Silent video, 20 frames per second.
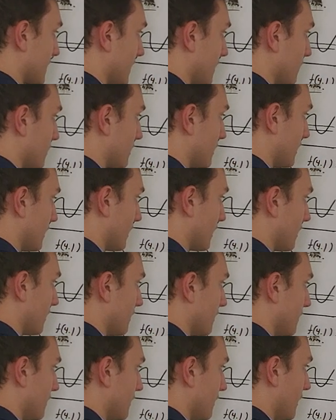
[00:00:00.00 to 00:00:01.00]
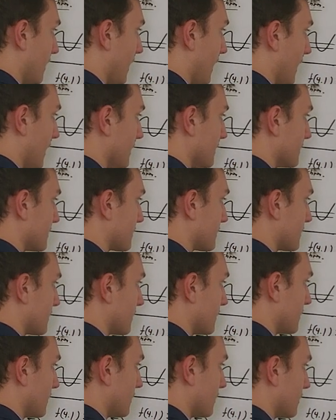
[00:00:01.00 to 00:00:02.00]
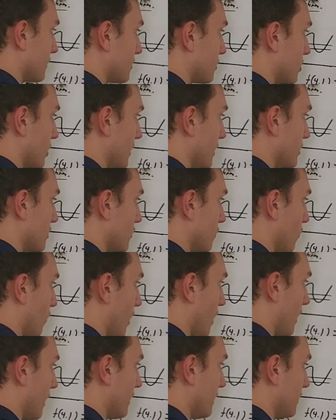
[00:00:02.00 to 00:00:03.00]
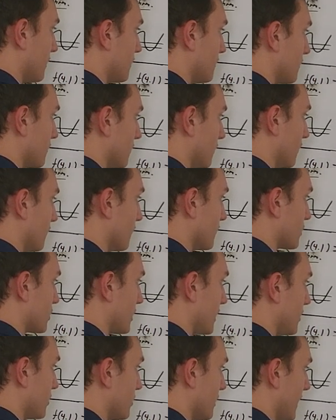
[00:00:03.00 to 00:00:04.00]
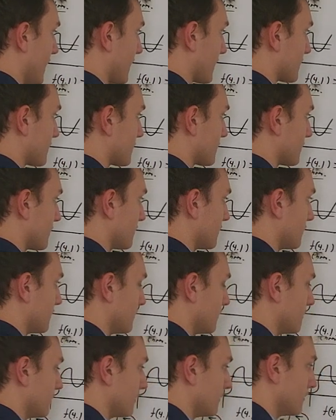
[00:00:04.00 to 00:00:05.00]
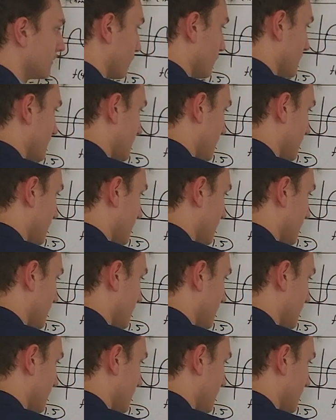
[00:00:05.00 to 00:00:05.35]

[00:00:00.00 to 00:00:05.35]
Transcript: same thing as change in y over change in x. And we